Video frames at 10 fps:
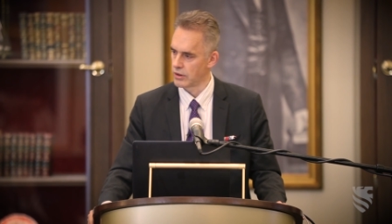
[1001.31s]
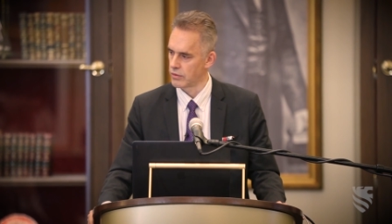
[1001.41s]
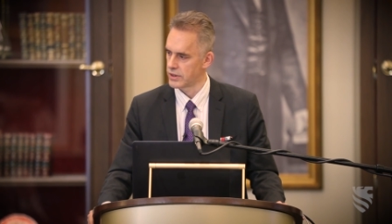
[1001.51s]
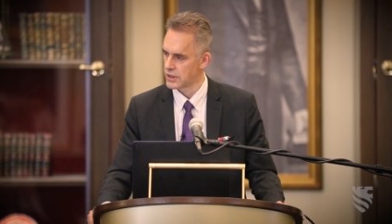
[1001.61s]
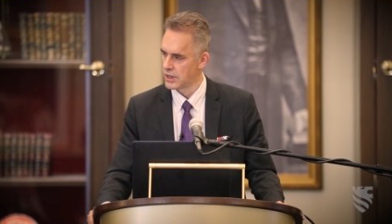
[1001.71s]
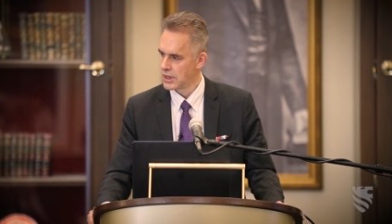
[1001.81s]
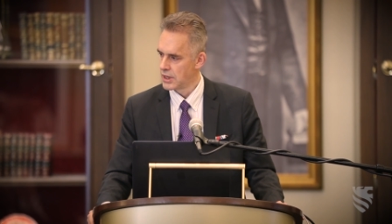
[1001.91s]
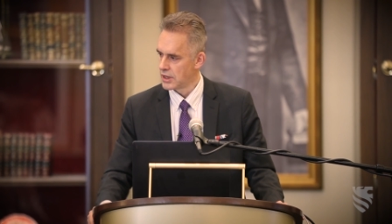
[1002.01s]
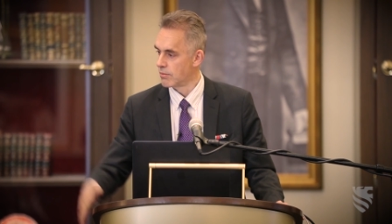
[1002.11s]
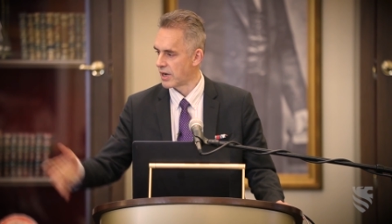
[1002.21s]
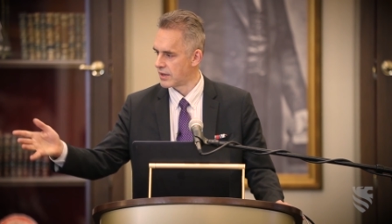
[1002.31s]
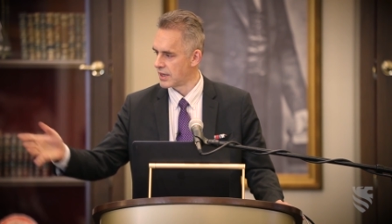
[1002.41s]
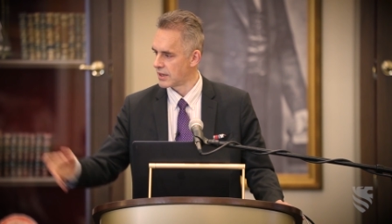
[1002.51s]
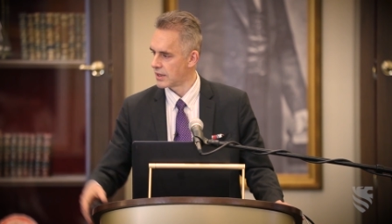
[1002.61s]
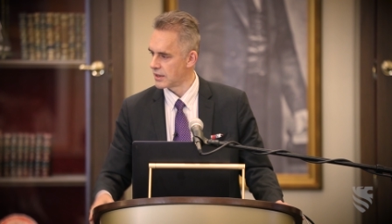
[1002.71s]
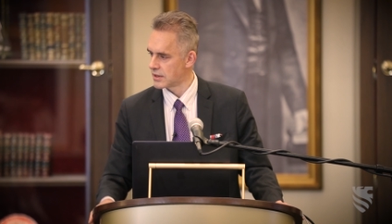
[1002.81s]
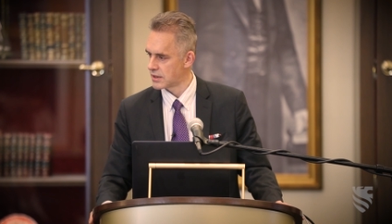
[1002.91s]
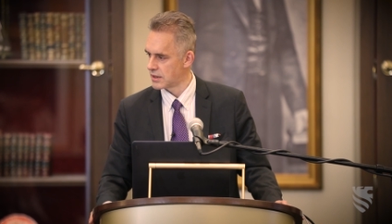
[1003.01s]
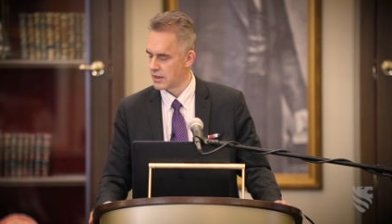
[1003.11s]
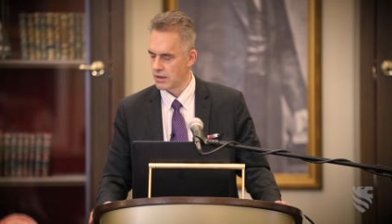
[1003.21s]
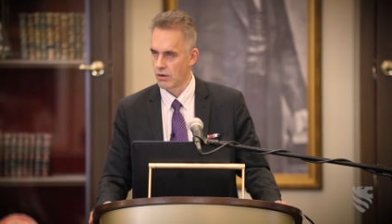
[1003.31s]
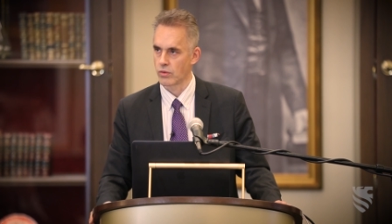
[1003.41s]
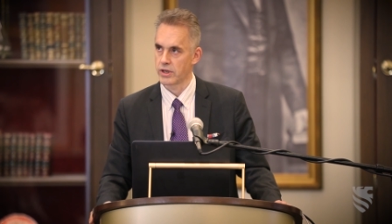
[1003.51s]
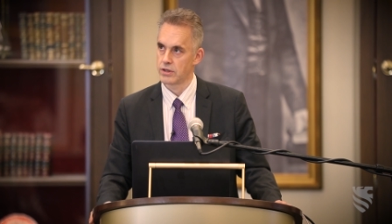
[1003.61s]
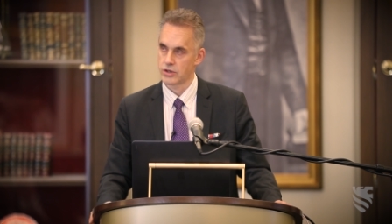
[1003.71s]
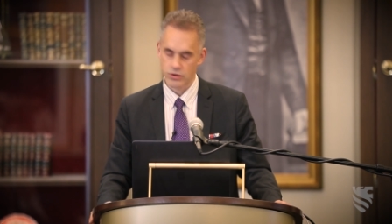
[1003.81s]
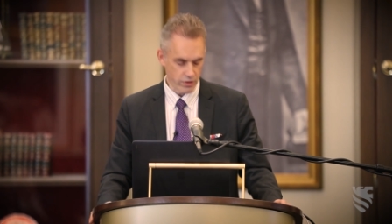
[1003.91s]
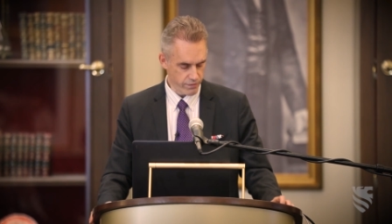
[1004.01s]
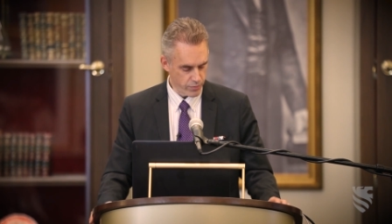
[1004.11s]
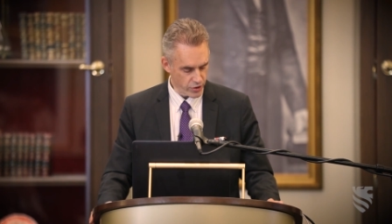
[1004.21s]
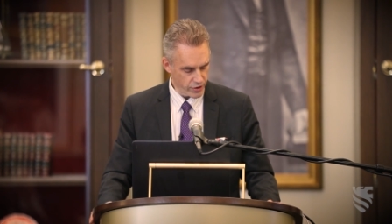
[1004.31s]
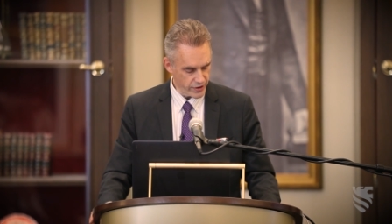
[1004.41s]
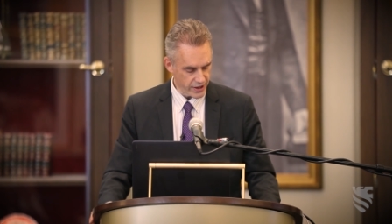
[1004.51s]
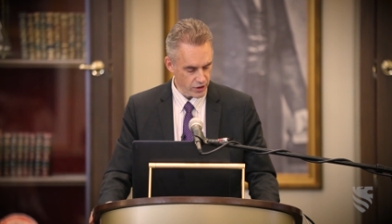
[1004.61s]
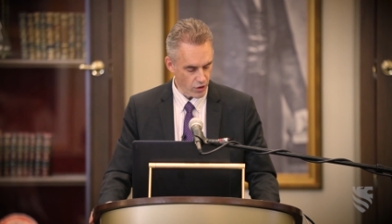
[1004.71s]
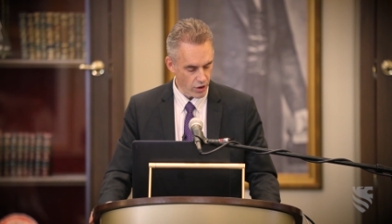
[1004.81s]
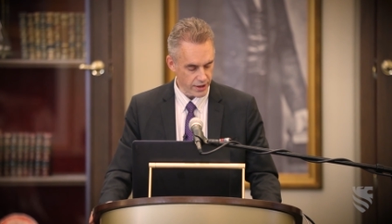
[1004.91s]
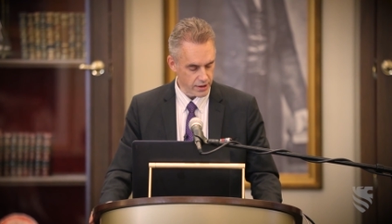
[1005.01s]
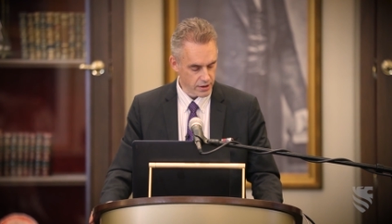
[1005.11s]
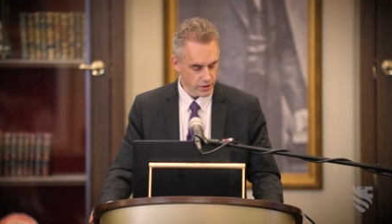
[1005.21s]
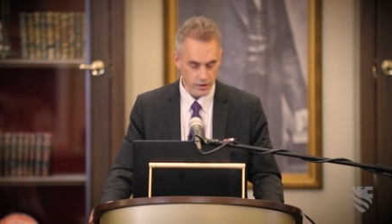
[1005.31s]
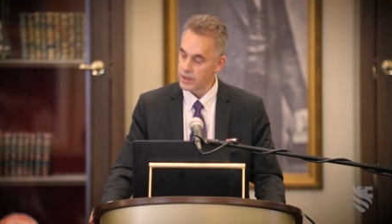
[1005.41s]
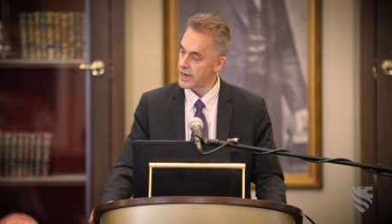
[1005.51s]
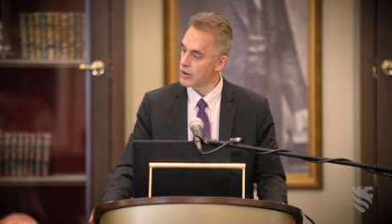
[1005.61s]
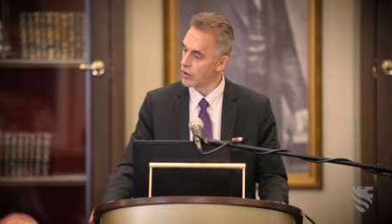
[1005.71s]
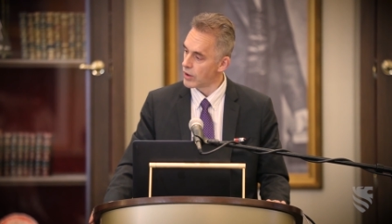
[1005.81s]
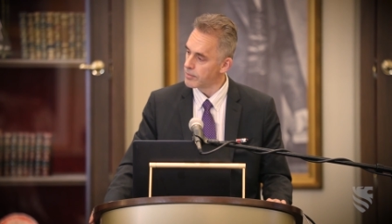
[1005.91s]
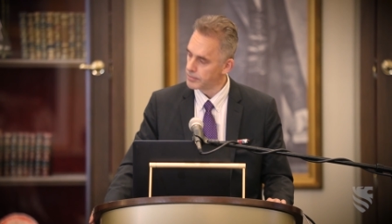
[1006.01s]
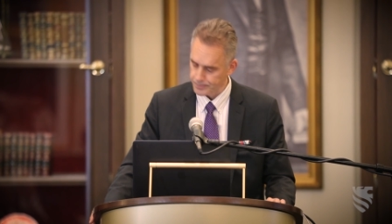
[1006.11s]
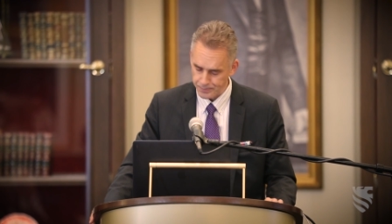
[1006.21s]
You know, you might think that it's only the sort of burden that a God could take on